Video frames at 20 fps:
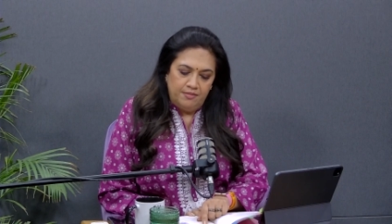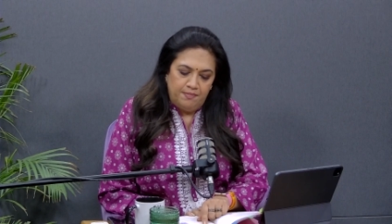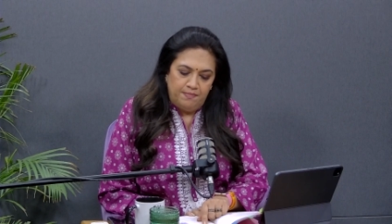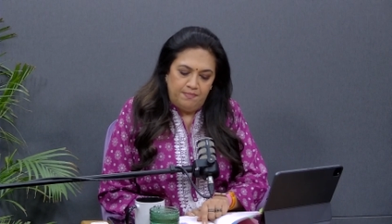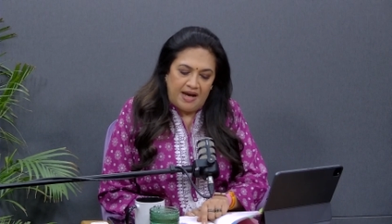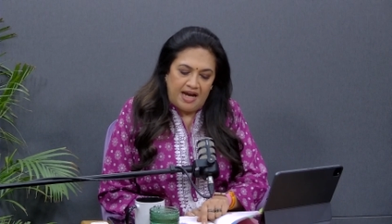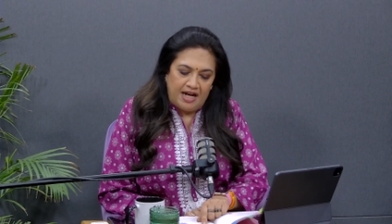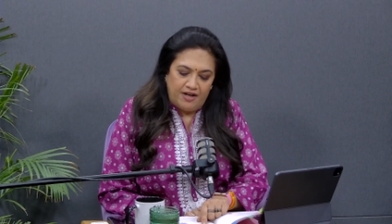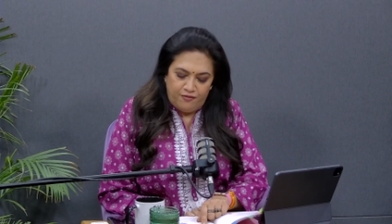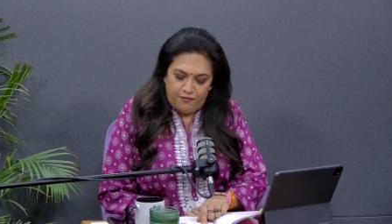
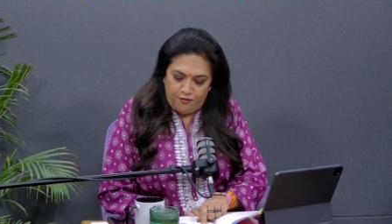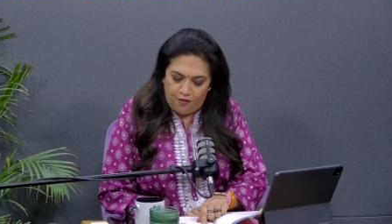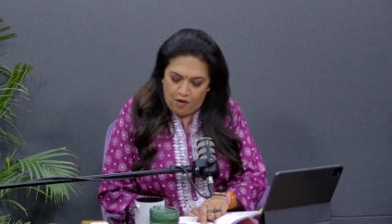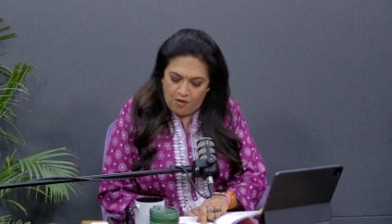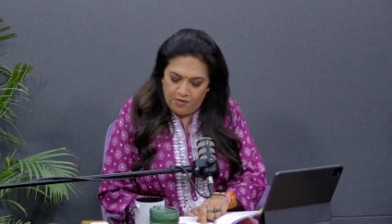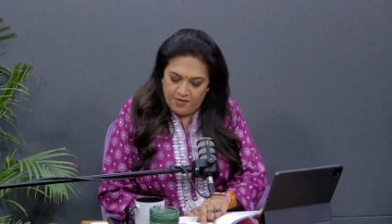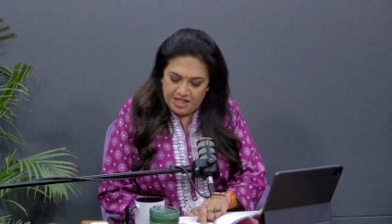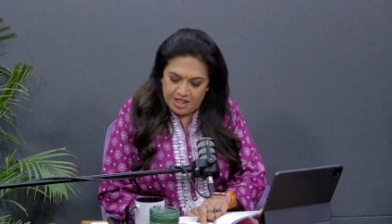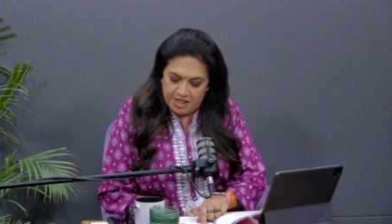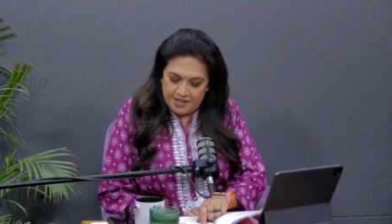part 4,
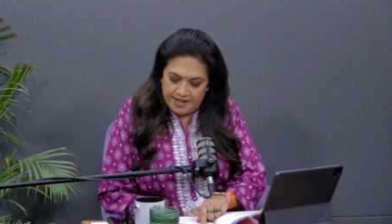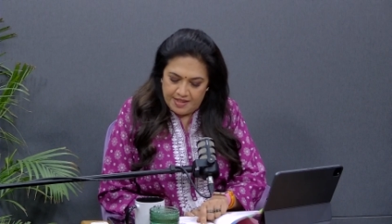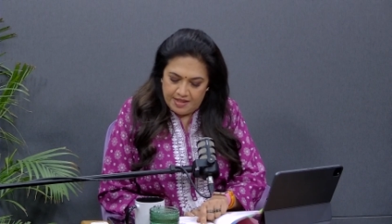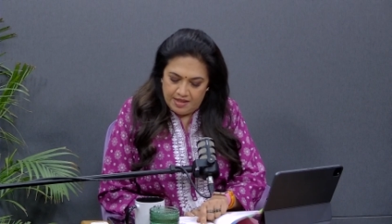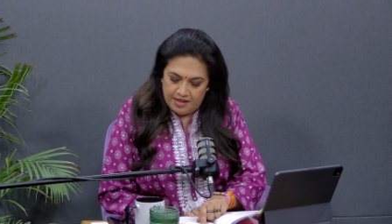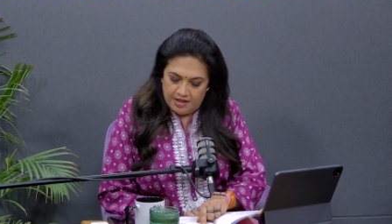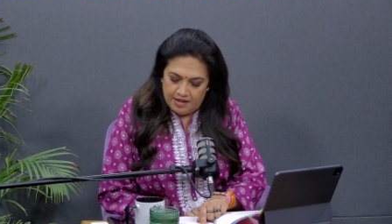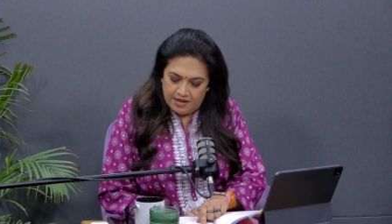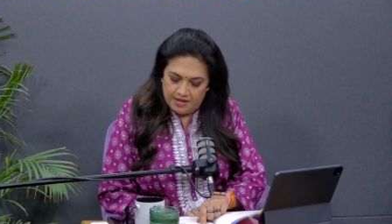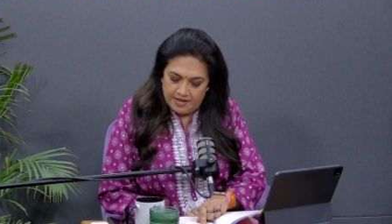which is
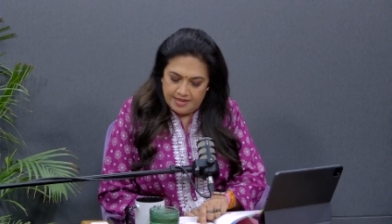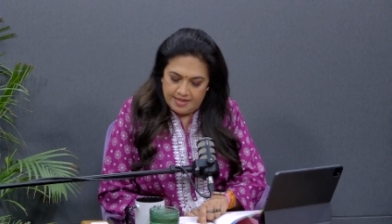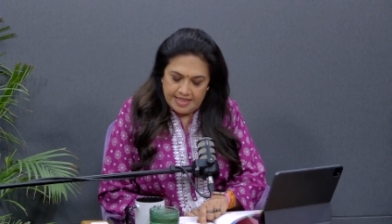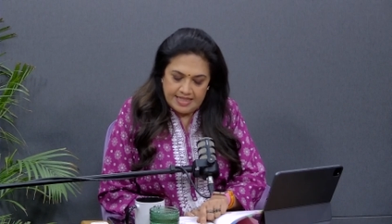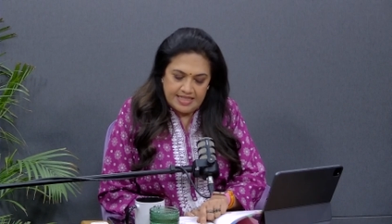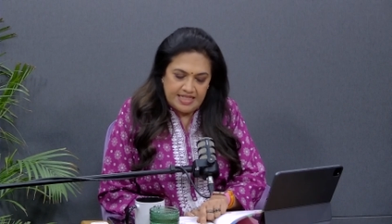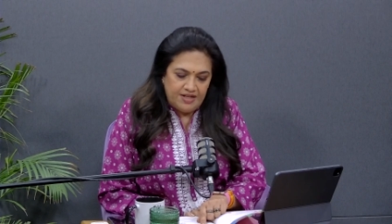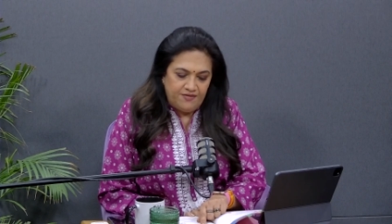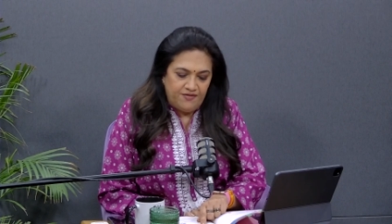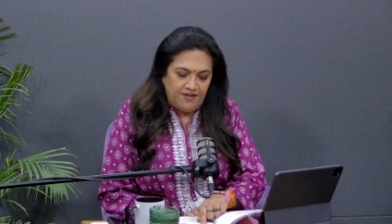in
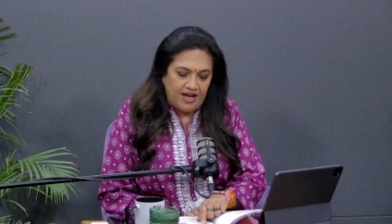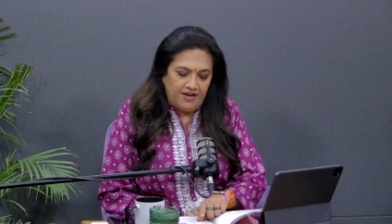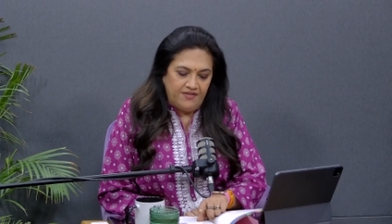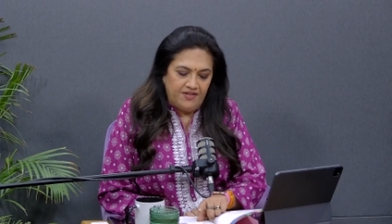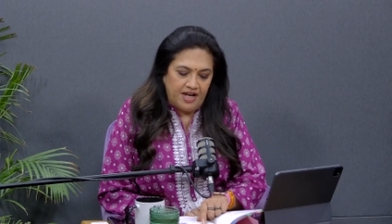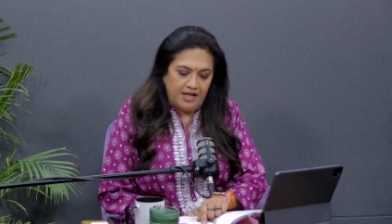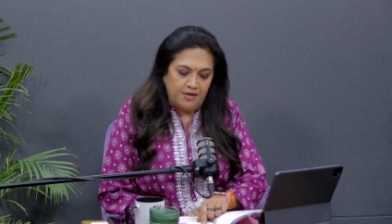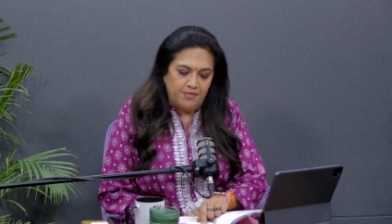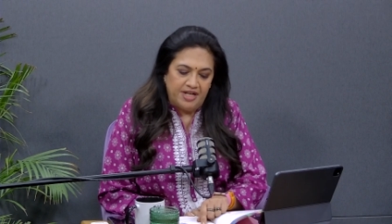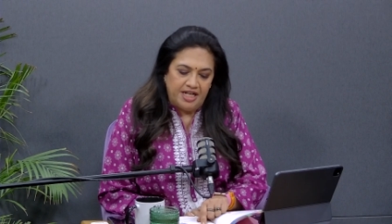65,
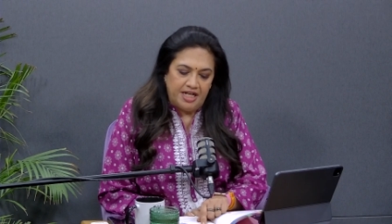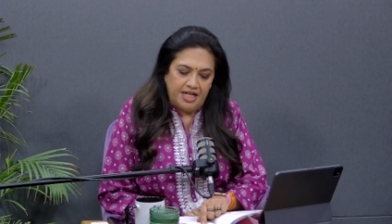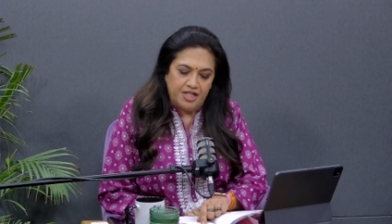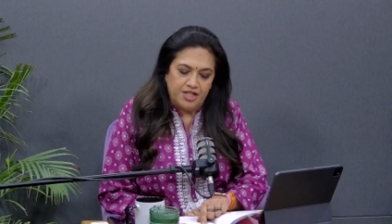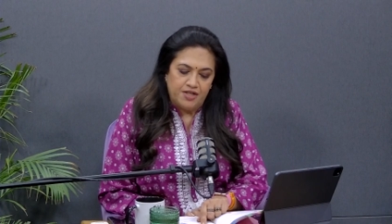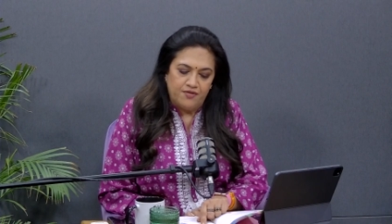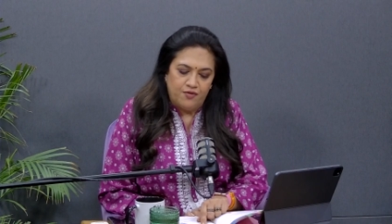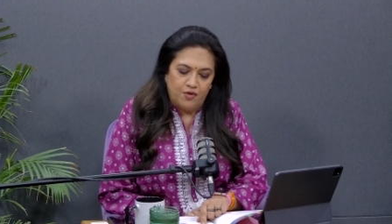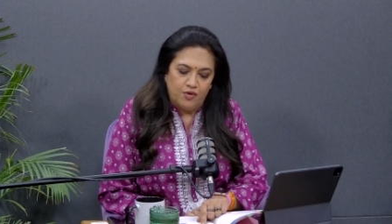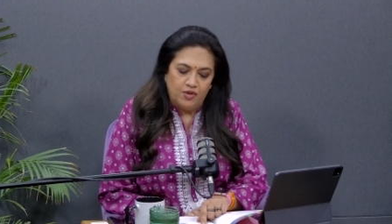
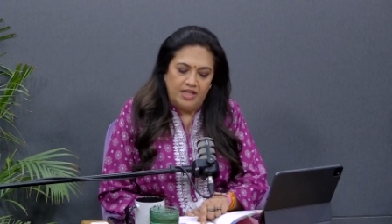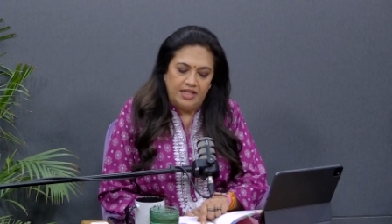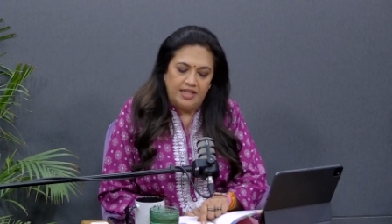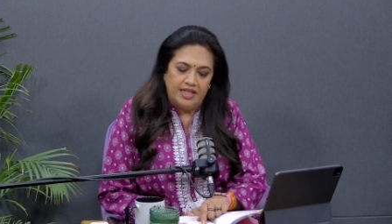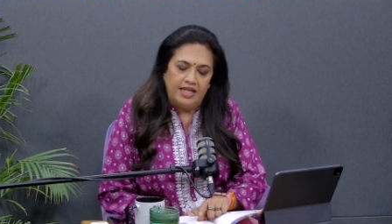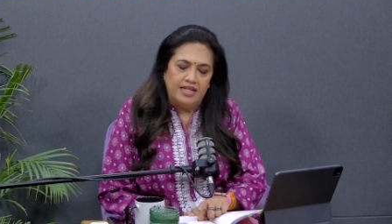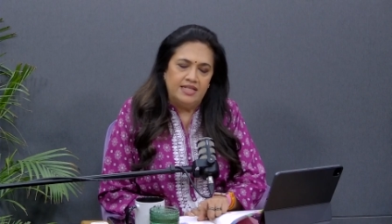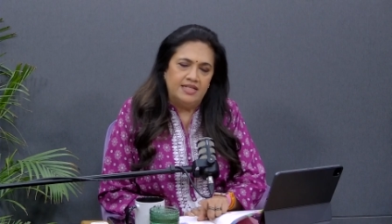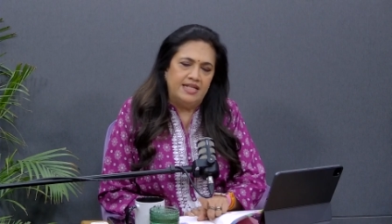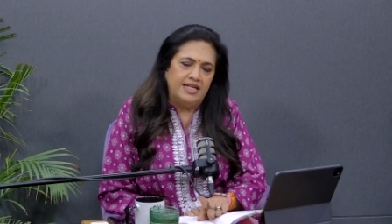recommendation 4, that
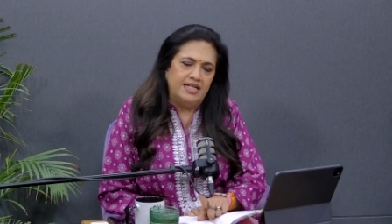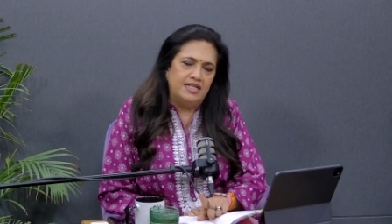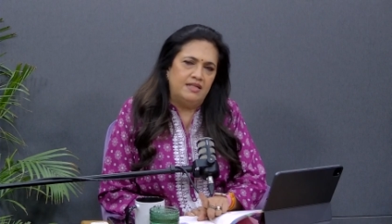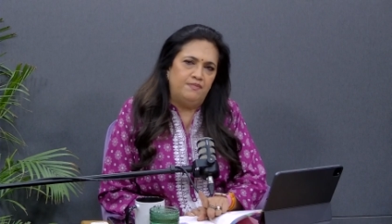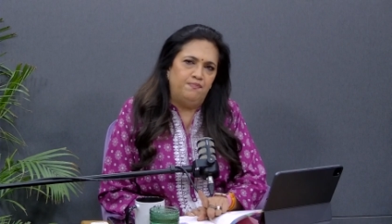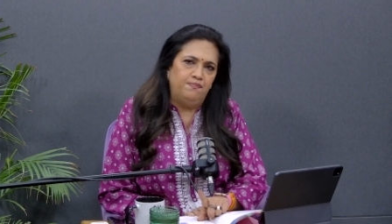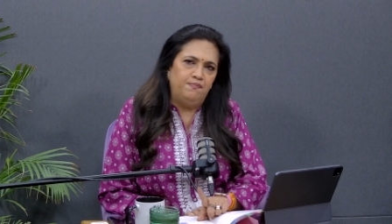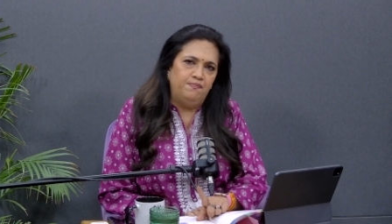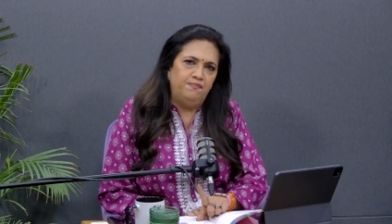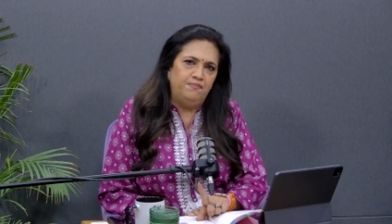there's
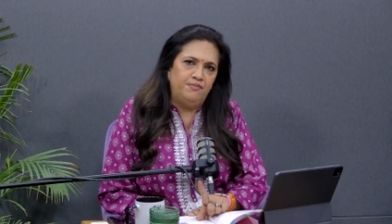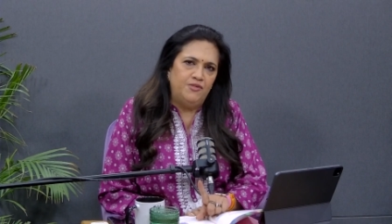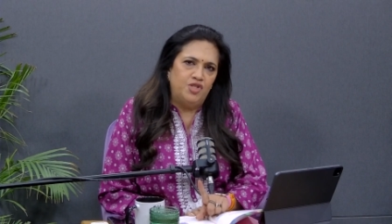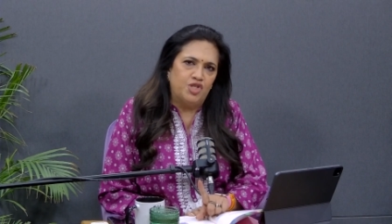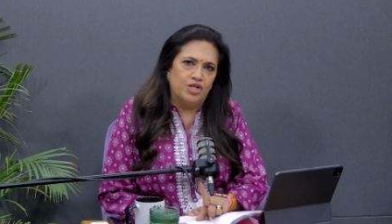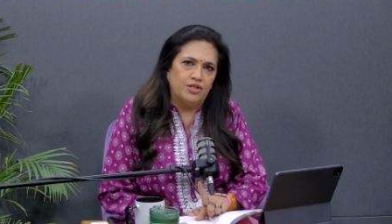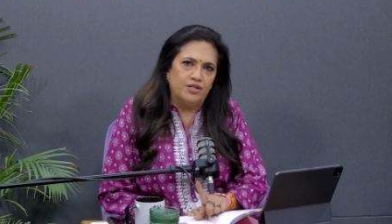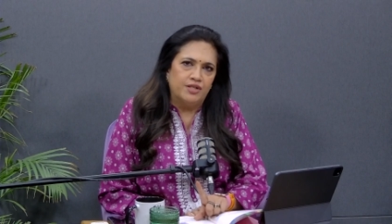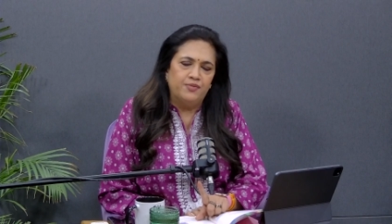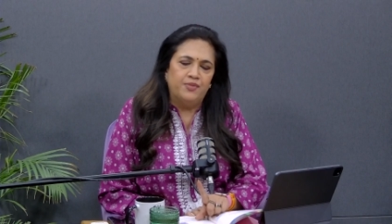
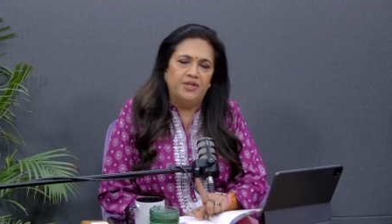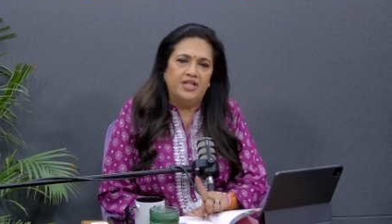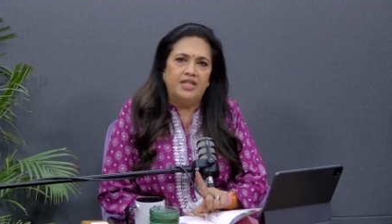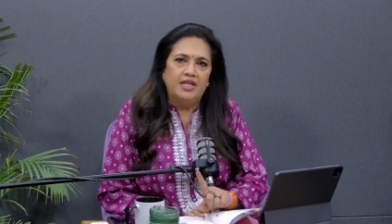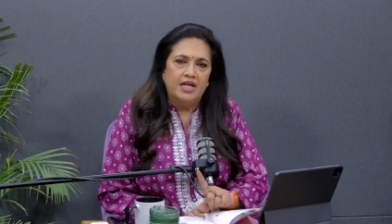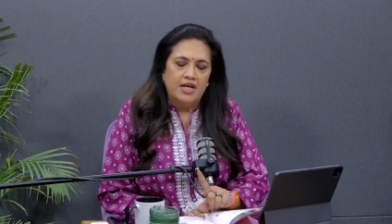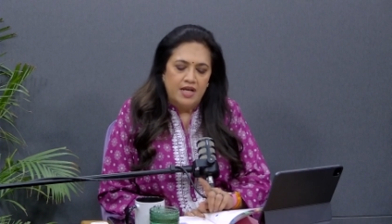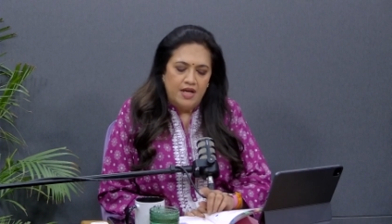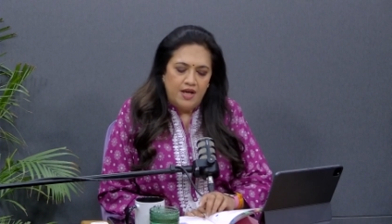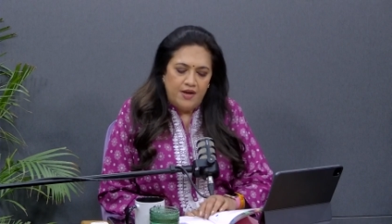children with
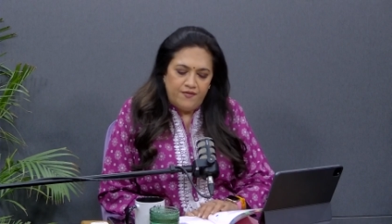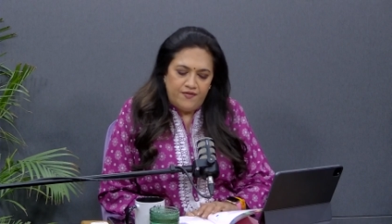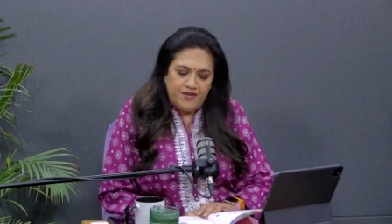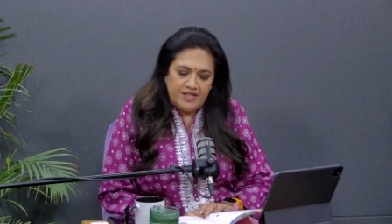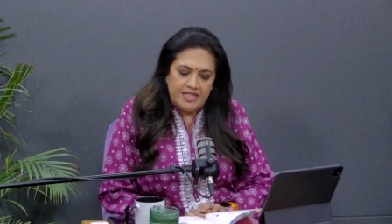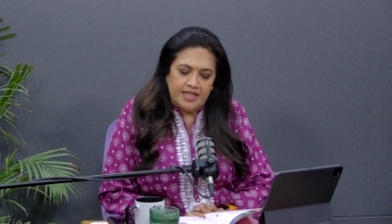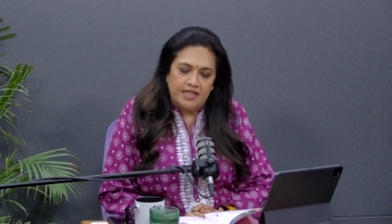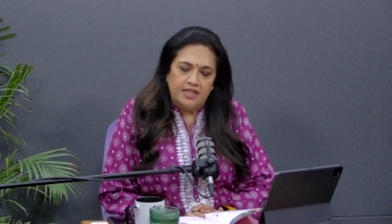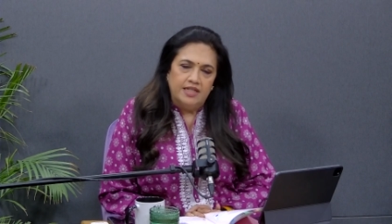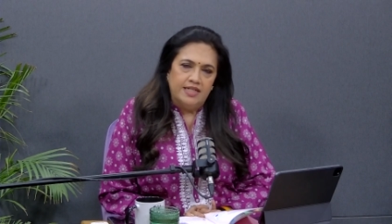
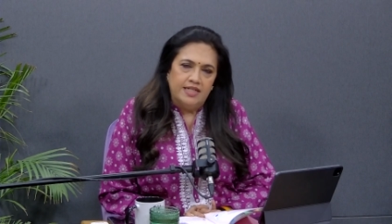physical